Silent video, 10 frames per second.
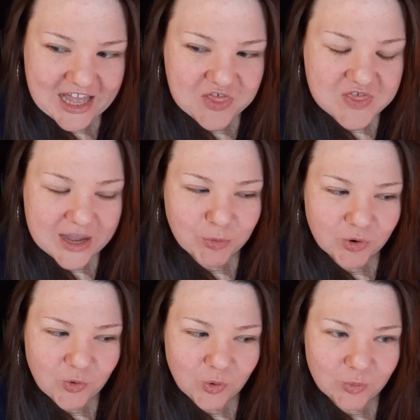they were
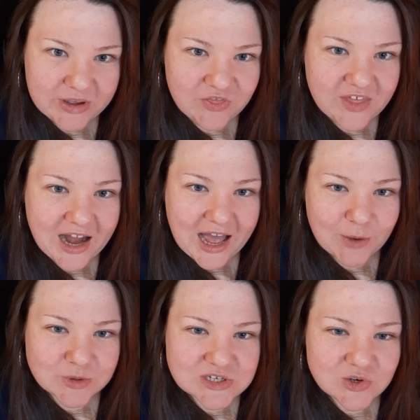cool with that I
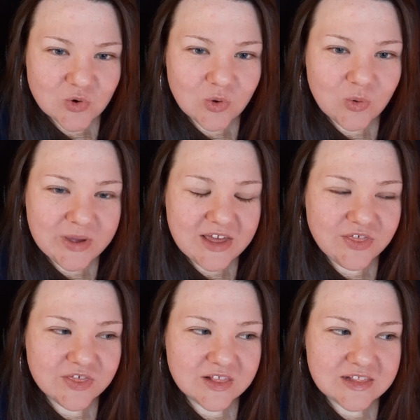wasn't cool with,
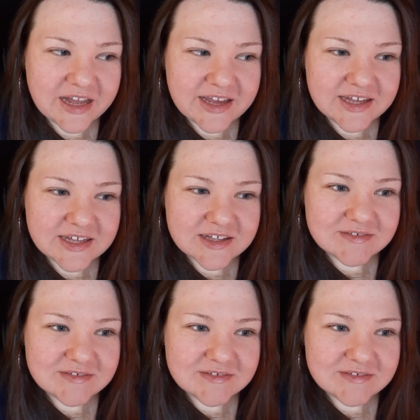like